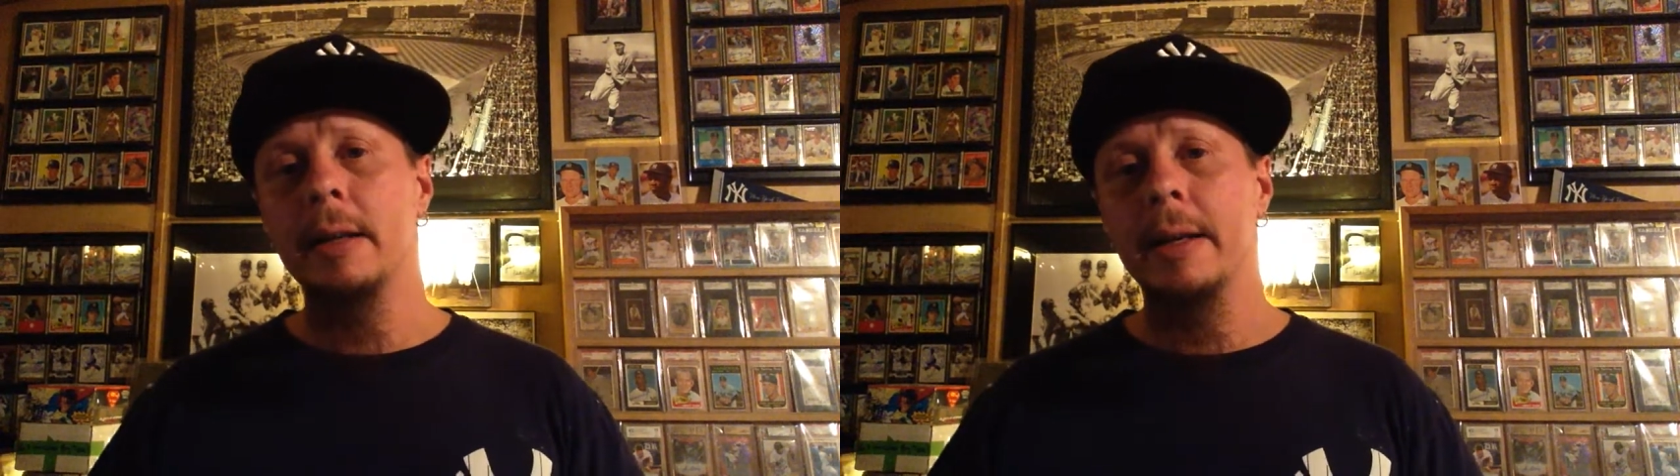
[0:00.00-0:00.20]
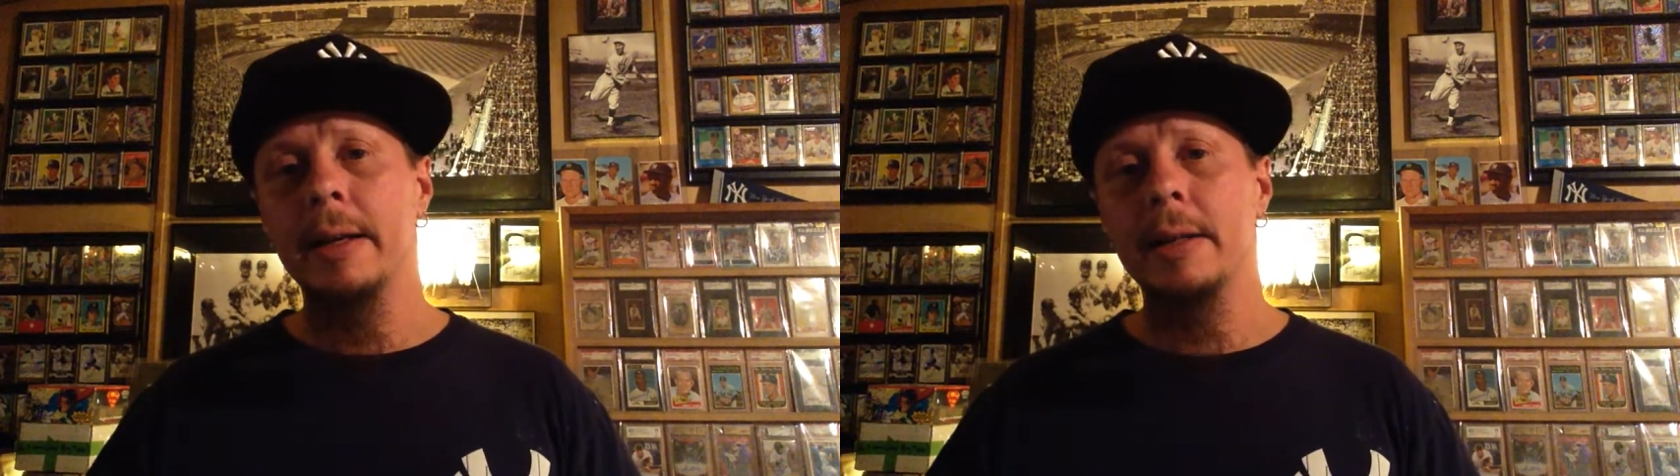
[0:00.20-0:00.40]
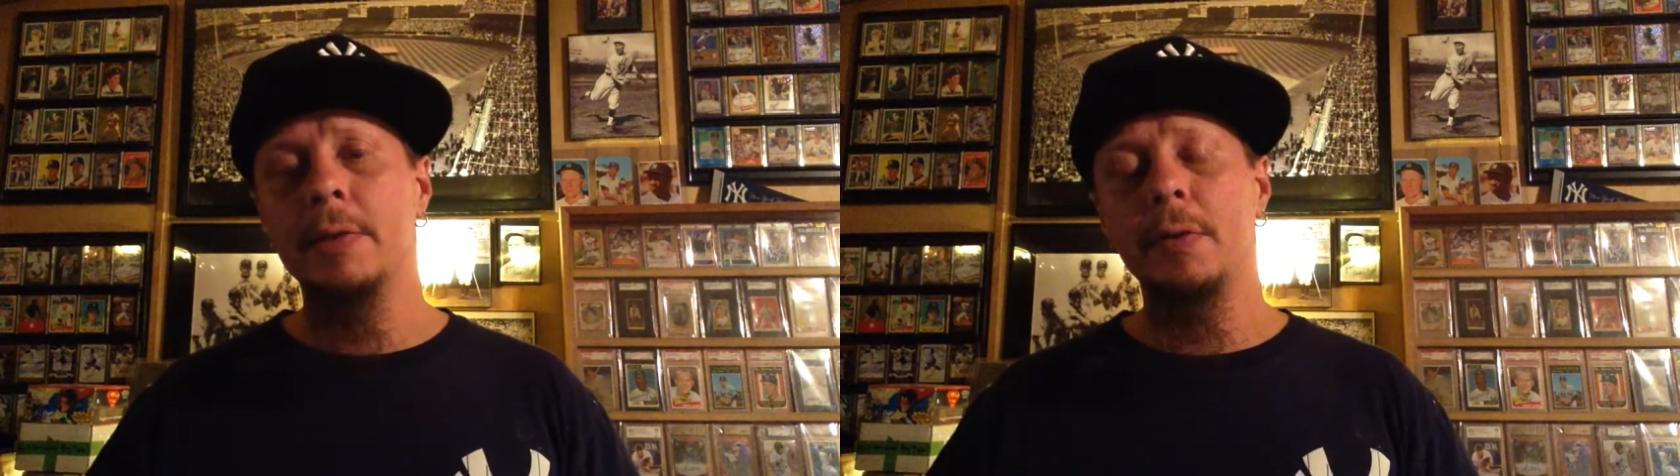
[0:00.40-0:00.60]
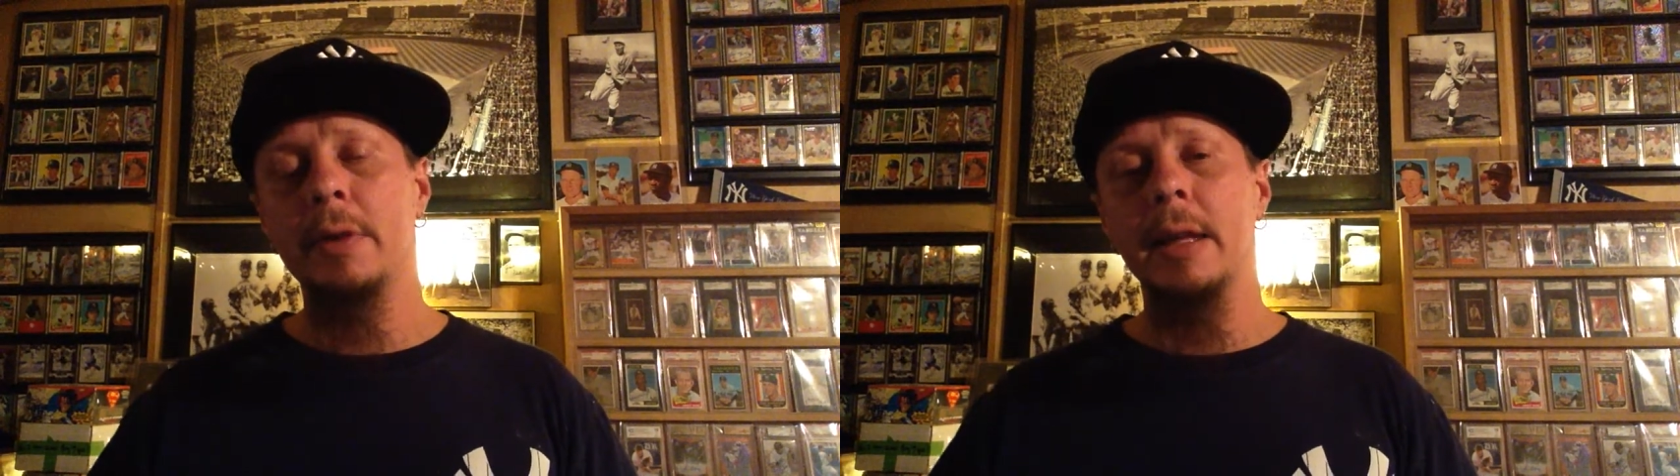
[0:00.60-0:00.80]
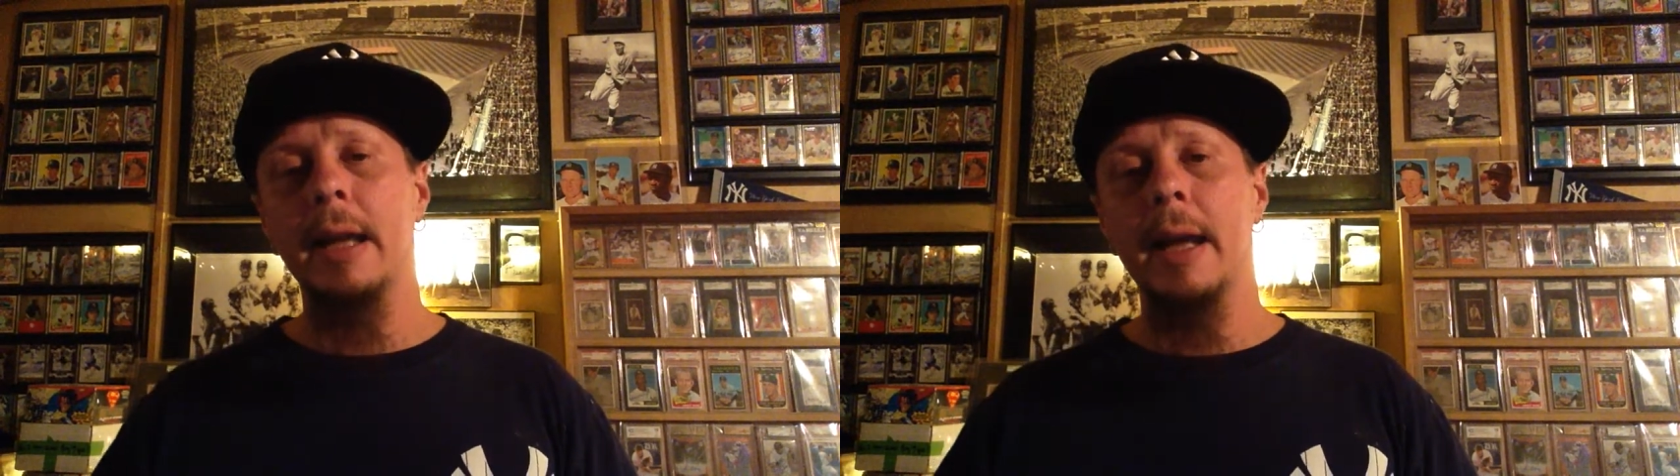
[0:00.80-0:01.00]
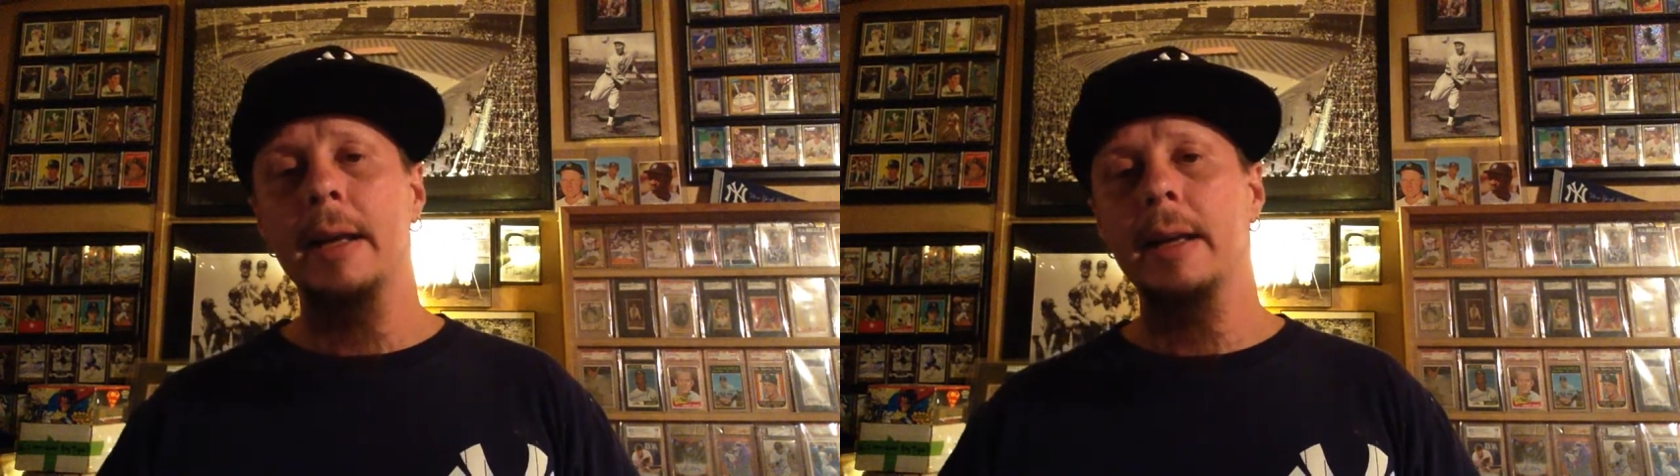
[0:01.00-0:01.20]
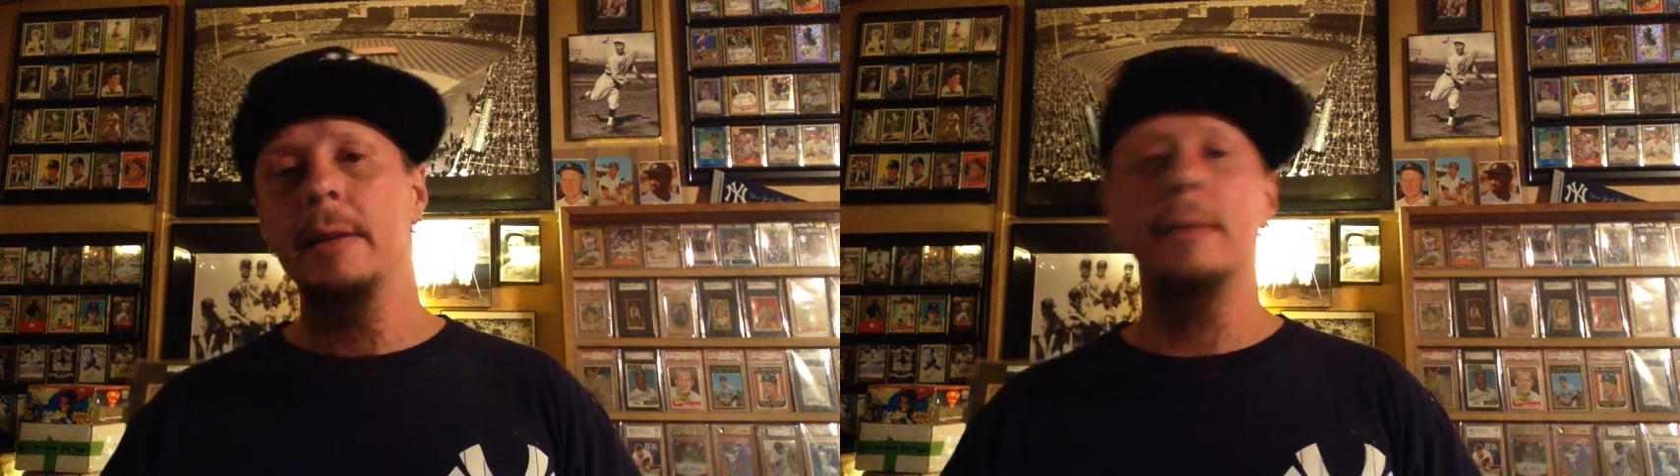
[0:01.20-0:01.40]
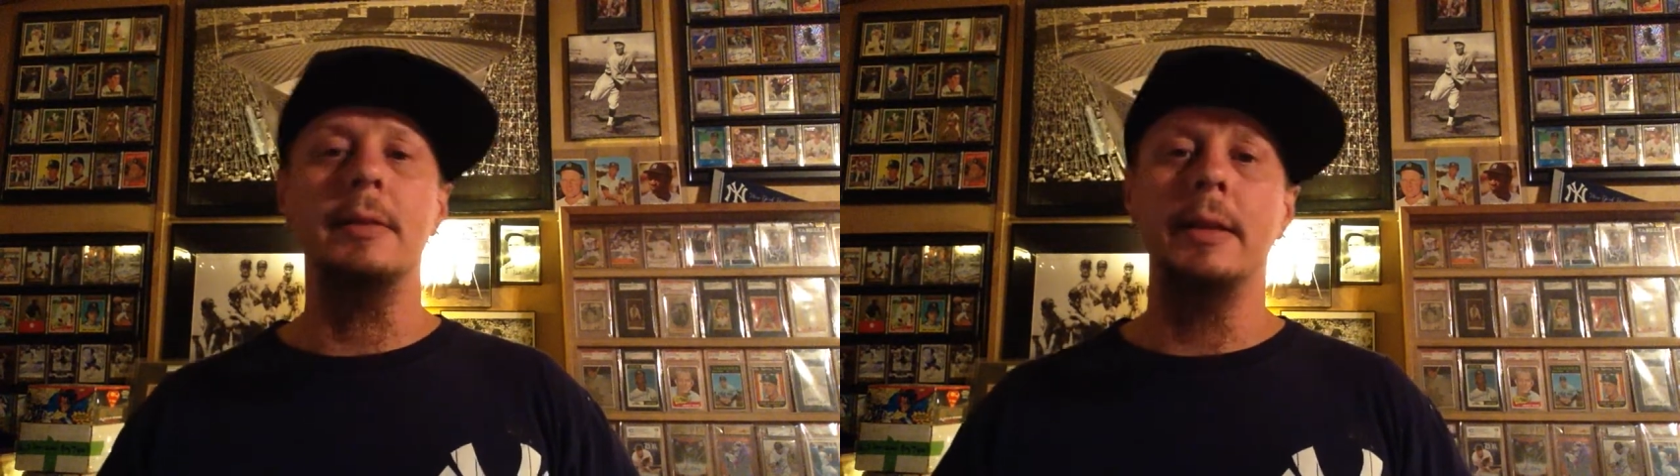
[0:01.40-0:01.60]
I guess, for the
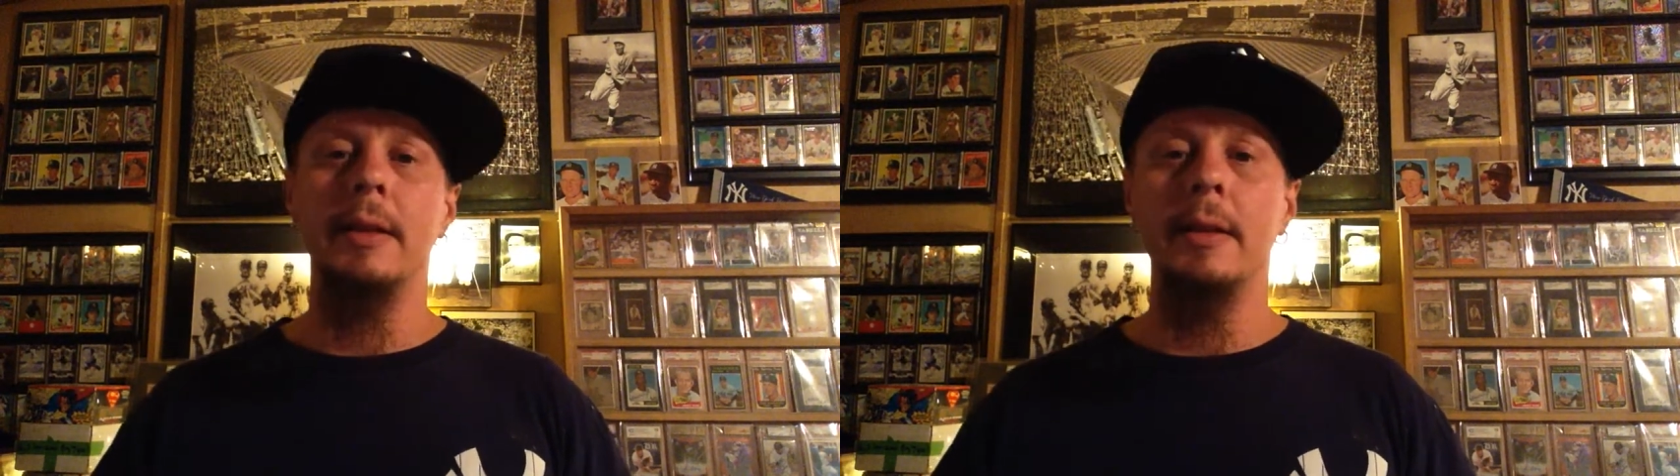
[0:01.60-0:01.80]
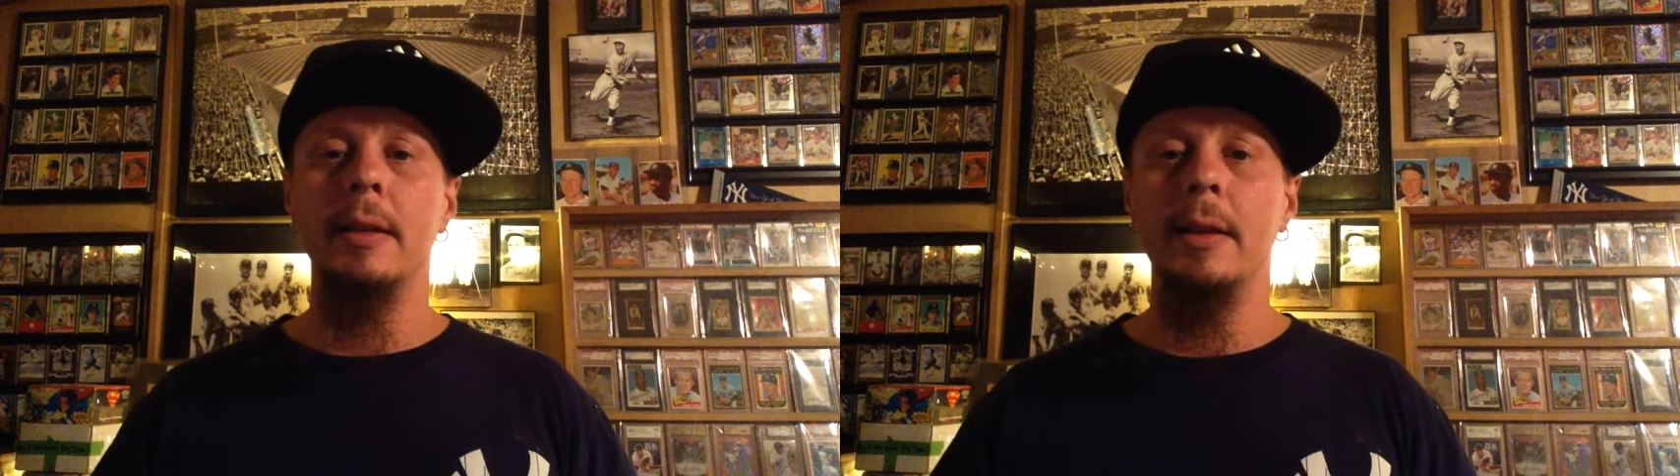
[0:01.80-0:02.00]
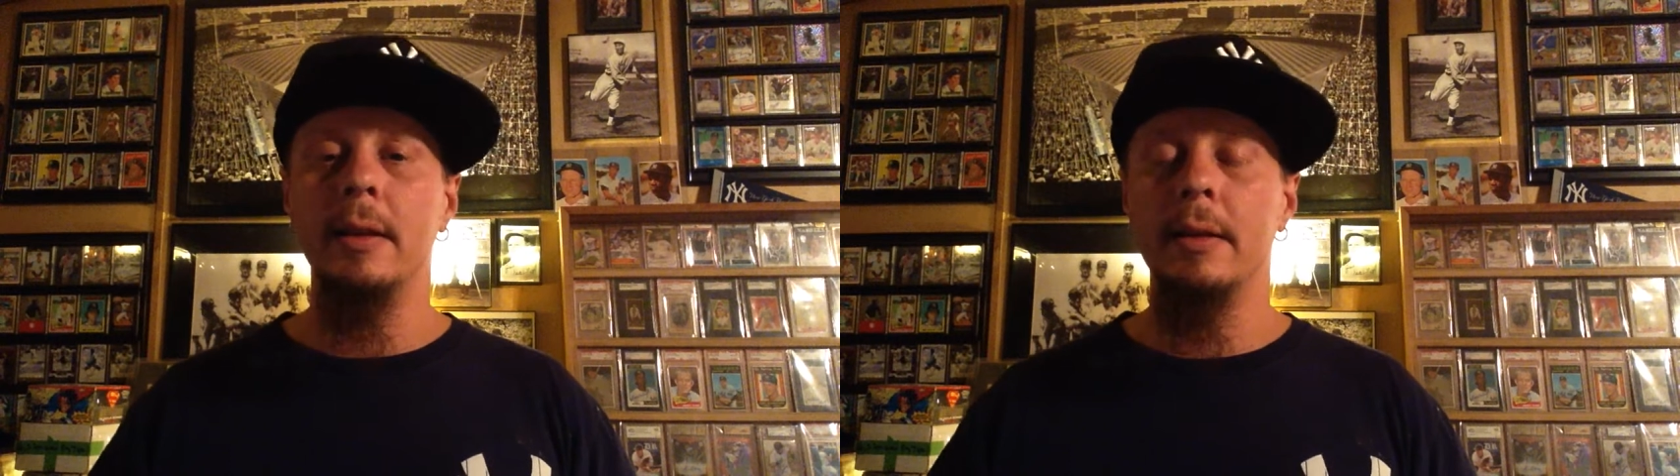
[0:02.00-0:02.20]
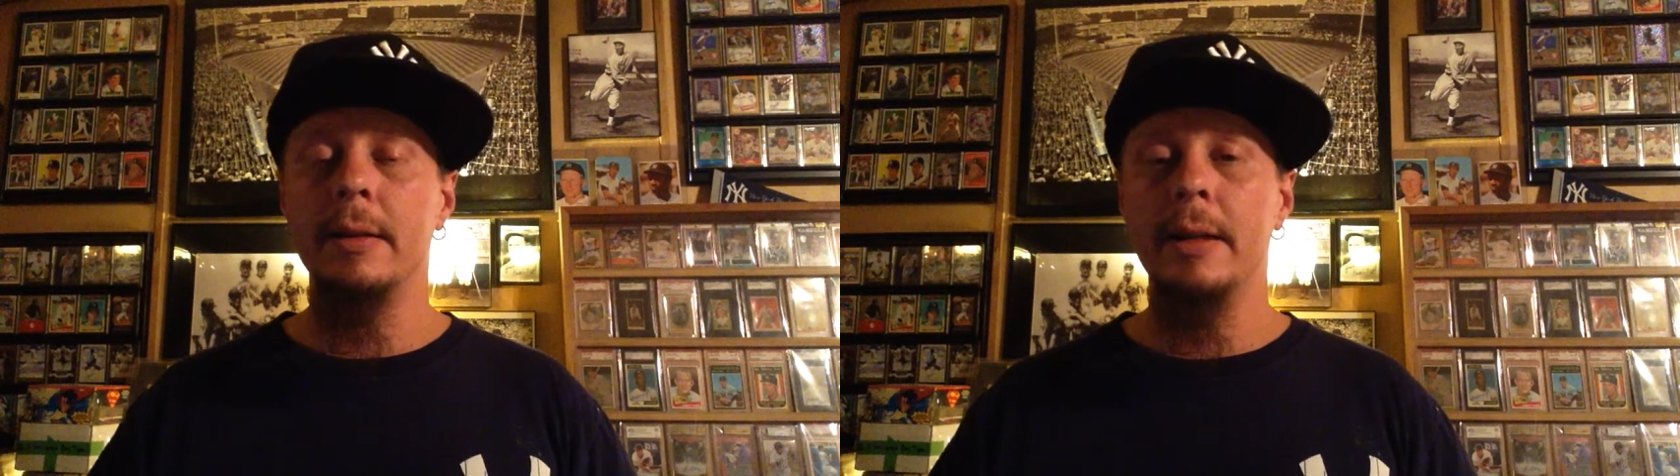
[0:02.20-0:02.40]
Yankees in the uh,